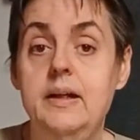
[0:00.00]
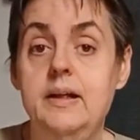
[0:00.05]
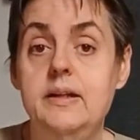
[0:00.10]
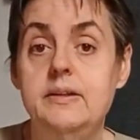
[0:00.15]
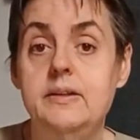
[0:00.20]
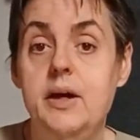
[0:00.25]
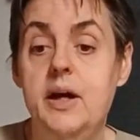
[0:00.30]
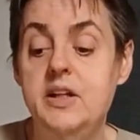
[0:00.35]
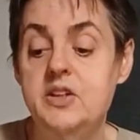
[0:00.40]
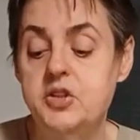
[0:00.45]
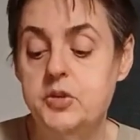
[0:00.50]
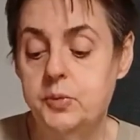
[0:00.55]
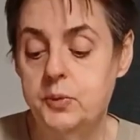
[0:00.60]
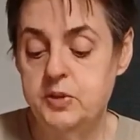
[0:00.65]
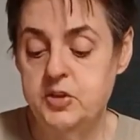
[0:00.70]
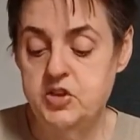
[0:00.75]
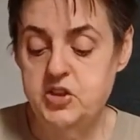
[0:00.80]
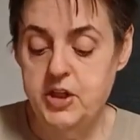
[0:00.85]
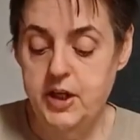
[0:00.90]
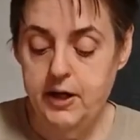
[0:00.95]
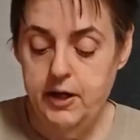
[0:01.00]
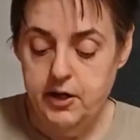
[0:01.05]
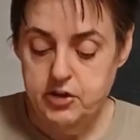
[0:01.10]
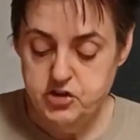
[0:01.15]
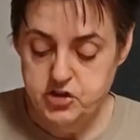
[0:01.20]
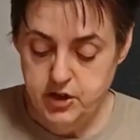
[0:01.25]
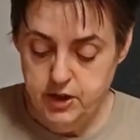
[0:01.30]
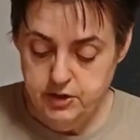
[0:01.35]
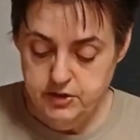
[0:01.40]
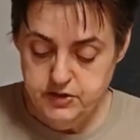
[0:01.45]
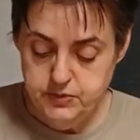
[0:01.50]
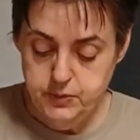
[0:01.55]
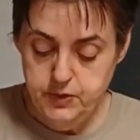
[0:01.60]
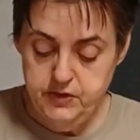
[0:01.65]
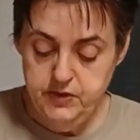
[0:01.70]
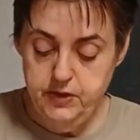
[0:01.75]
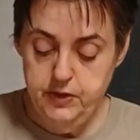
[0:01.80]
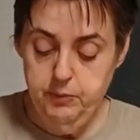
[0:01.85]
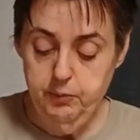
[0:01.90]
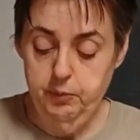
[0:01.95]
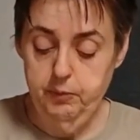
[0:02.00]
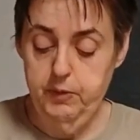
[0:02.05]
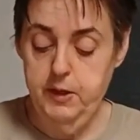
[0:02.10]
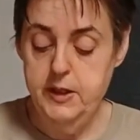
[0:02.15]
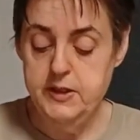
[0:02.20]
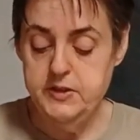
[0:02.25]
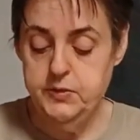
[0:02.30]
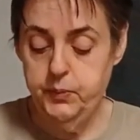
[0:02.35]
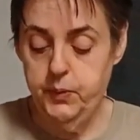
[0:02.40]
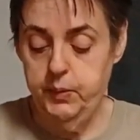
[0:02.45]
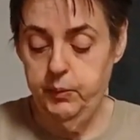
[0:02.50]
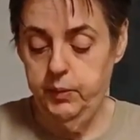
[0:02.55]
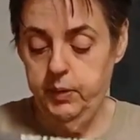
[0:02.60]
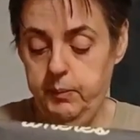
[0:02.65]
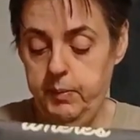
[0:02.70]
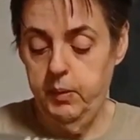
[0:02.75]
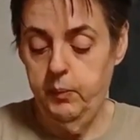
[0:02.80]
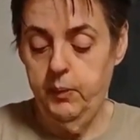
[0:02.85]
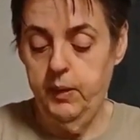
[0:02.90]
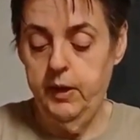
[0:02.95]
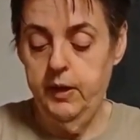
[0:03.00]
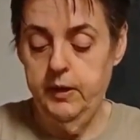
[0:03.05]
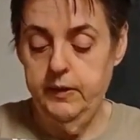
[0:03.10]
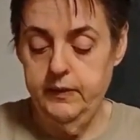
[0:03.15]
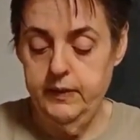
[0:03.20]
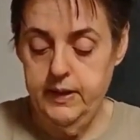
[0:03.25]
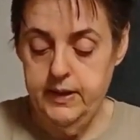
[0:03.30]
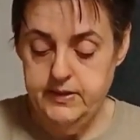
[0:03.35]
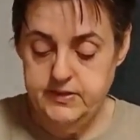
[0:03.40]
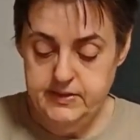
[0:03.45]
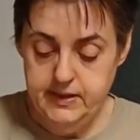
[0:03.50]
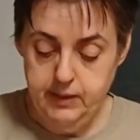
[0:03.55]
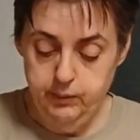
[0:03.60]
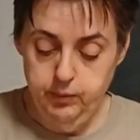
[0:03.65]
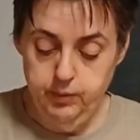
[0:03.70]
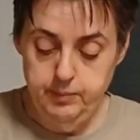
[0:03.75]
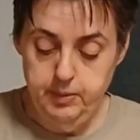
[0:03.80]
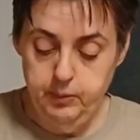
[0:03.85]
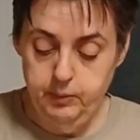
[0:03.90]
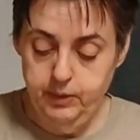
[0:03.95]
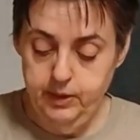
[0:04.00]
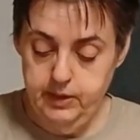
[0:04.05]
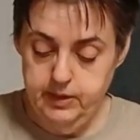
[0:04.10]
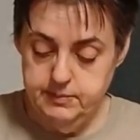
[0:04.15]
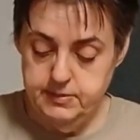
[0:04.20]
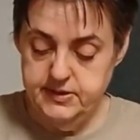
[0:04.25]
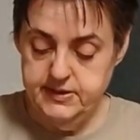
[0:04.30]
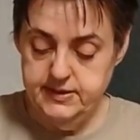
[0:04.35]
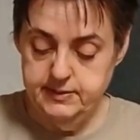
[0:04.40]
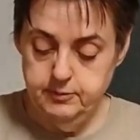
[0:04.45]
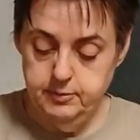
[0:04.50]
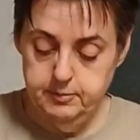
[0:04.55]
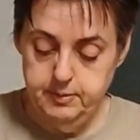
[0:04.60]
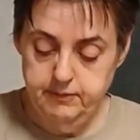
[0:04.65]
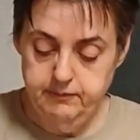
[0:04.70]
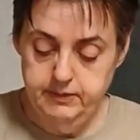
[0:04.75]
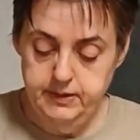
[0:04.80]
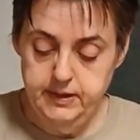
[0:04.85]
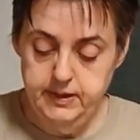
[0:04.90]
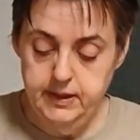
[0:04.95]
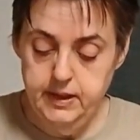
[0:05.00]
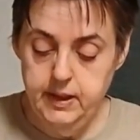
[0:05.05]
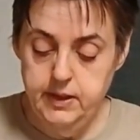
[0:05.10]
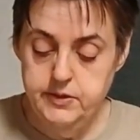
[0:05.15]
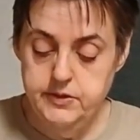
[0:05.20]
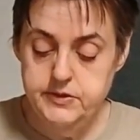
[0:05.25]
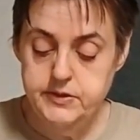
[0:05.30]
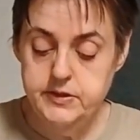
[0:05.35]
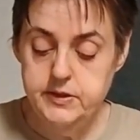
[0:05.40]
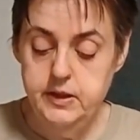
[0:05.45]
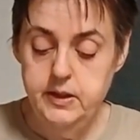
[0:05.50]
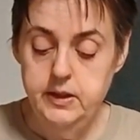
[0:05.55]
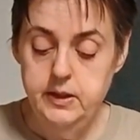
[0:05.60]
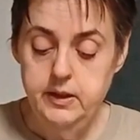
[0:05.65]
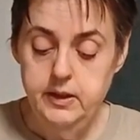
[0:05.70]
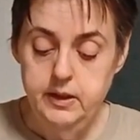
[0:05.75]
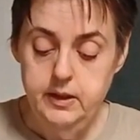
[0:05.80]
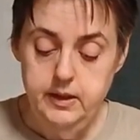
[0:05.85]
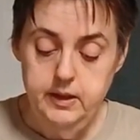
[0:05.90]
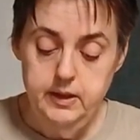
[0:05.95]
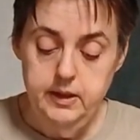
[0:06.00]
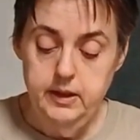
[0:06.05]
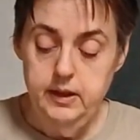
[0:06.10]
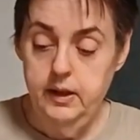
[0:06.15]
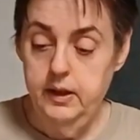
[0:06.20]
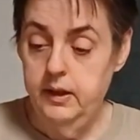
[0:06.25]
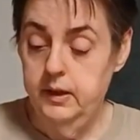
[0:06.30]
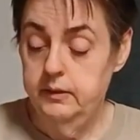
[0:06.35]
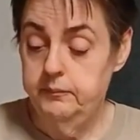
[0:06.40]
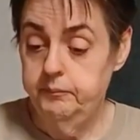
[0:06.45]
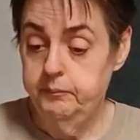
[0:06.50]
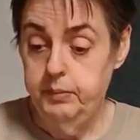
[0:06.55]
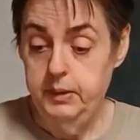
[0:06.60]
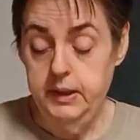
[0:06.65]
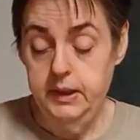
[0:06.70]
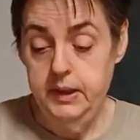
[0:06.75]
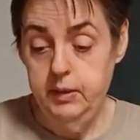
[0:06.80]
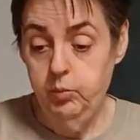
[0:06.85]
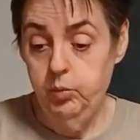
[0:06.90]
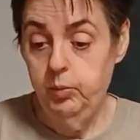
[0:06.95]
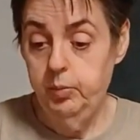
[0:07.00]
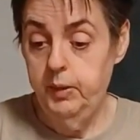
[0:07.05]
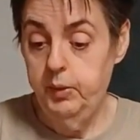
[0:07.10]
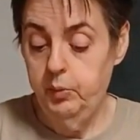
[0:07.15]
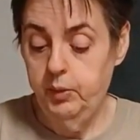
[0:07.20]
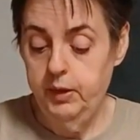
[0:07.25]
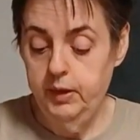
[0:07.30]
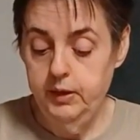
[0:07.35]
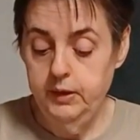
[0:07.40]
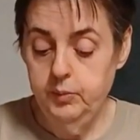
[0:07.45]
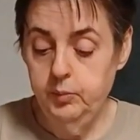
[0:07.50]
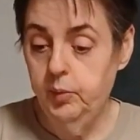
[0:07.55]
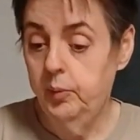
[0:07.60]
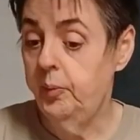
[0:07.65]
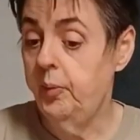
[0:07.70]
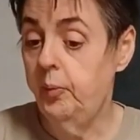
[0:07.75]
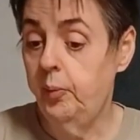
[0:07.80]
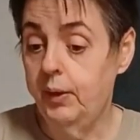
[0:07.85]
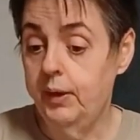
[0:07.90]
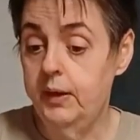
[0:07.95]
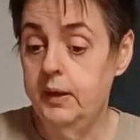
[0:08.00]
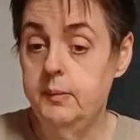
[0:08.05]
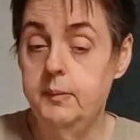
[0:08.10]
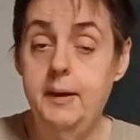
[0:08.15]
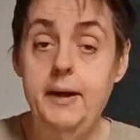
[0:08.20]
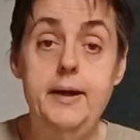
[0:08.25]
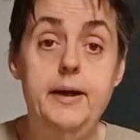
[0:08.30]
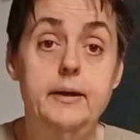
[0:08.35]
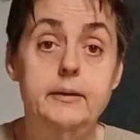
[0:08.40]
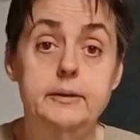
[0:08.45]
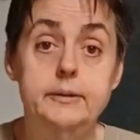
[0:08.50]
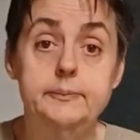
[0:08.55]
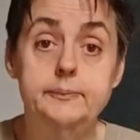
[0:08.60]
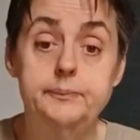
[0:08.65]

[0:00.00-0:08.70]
So I just wanted to share our shirts with you. Yes, we will be wearing these, and I will be wearing them in some of my videos. Piggy will be wearing them. We'll be wearing them out.